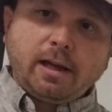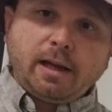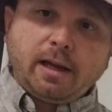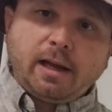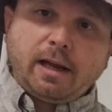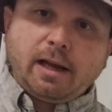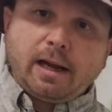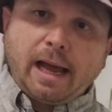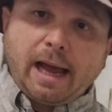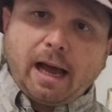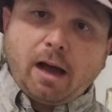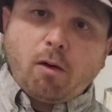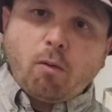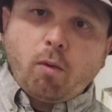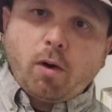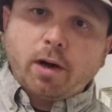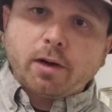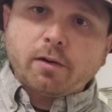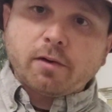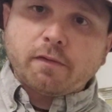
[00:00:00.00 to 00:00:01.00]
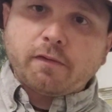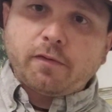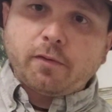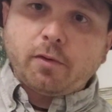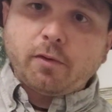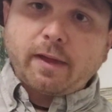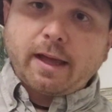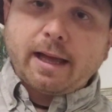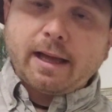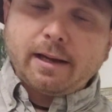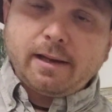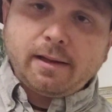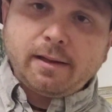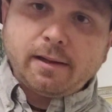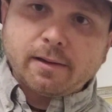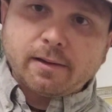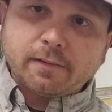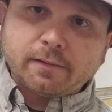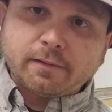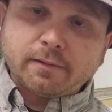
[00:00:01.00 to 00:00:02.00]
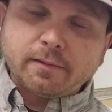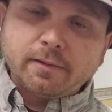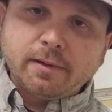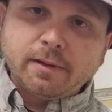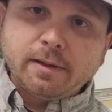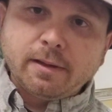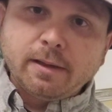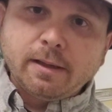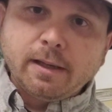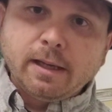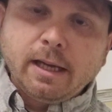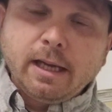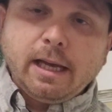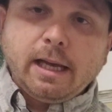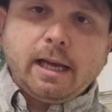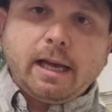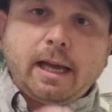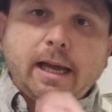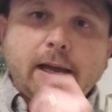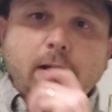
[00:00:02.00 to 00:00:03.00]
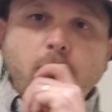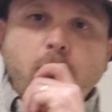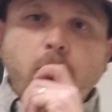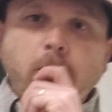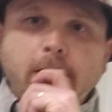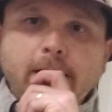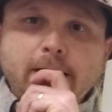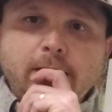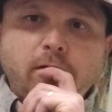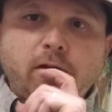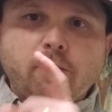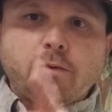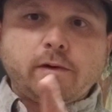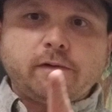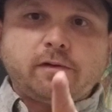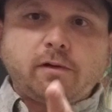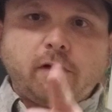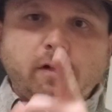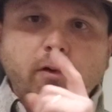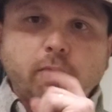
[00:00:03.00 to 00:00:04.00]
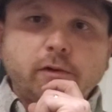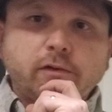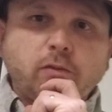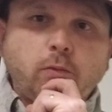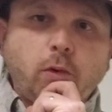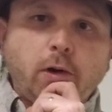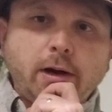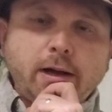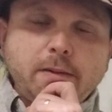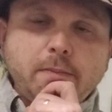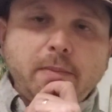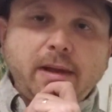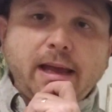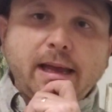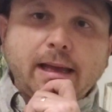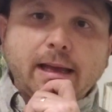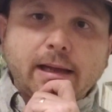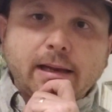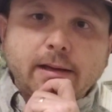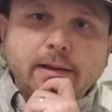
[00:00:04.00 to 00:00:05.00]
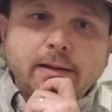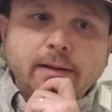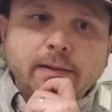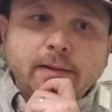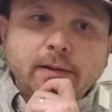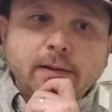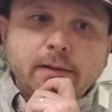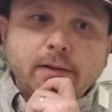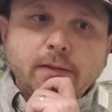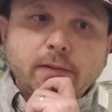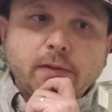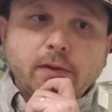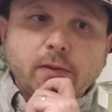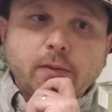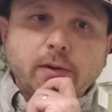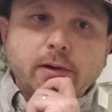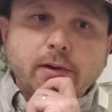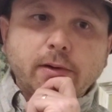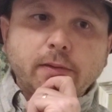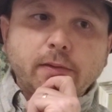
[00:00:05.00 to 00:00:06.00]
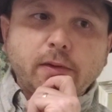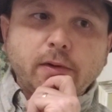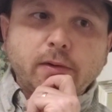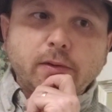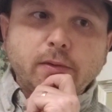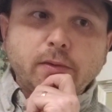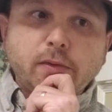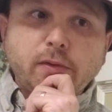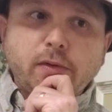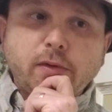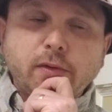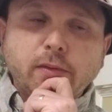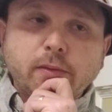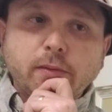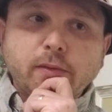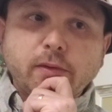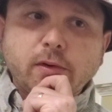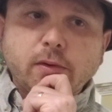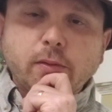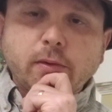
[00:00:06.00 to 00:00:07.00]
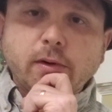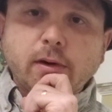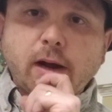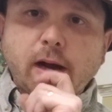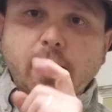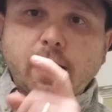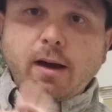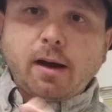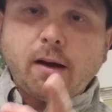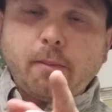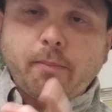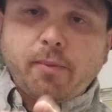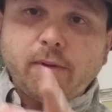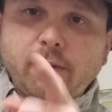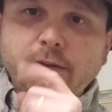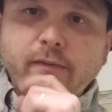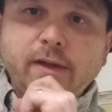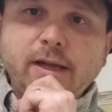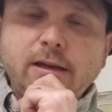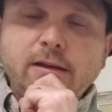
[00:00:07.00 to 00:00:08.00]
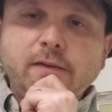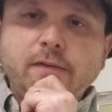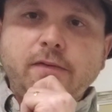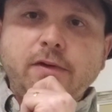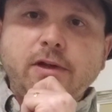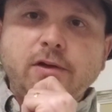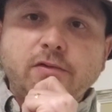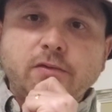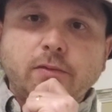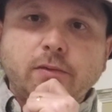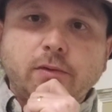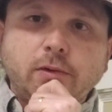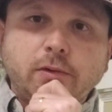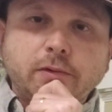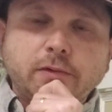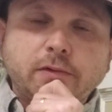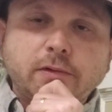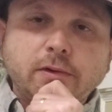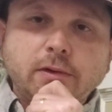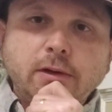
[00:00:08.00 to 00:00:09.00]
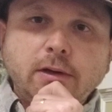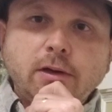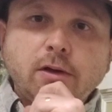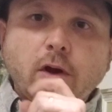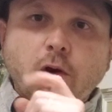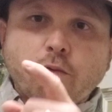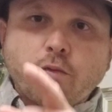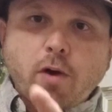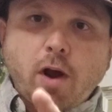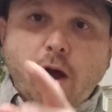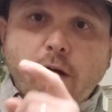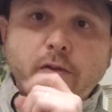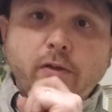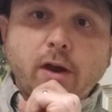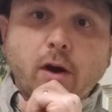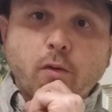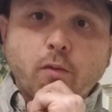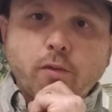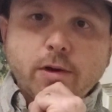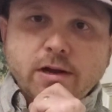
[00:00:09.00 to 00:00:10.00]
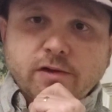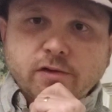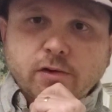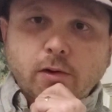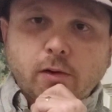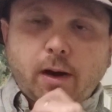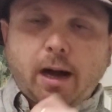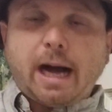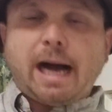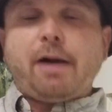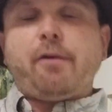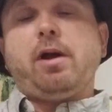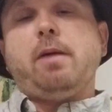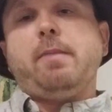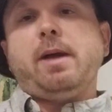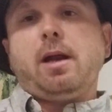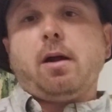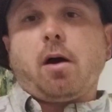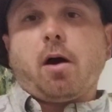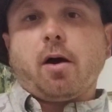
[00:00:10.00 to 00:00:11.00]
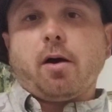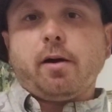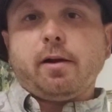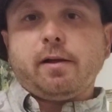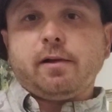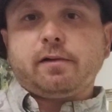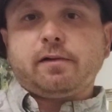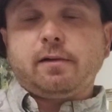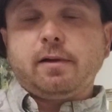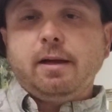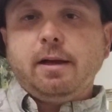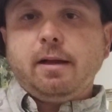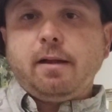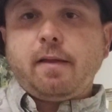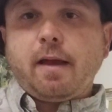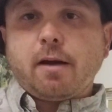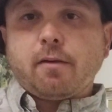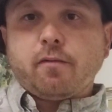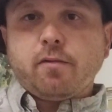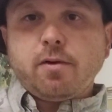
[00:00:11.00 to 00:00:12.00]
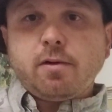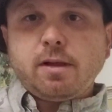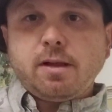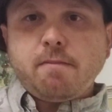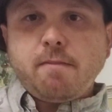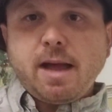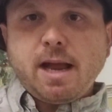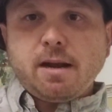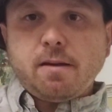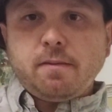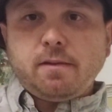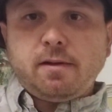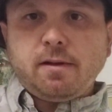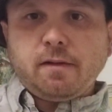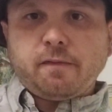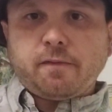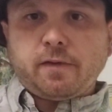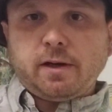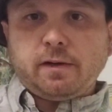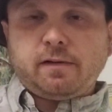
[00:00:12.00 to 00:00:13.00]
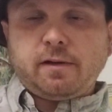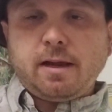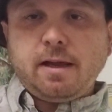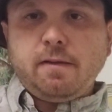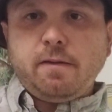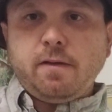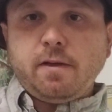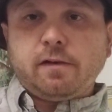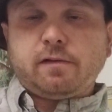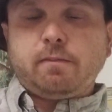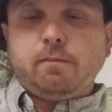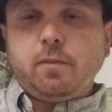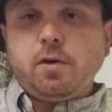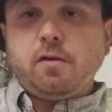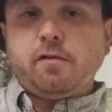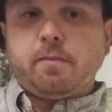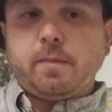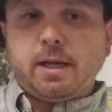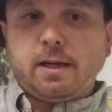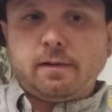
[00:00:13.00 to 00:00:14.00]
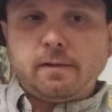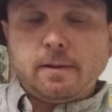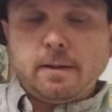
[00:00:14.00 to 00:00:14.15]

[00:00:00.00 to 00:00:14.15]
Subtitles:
And how wonderful that is. And there was one man, there were a couple of individuals, the original highwayman artists, that really made a difference in this movement.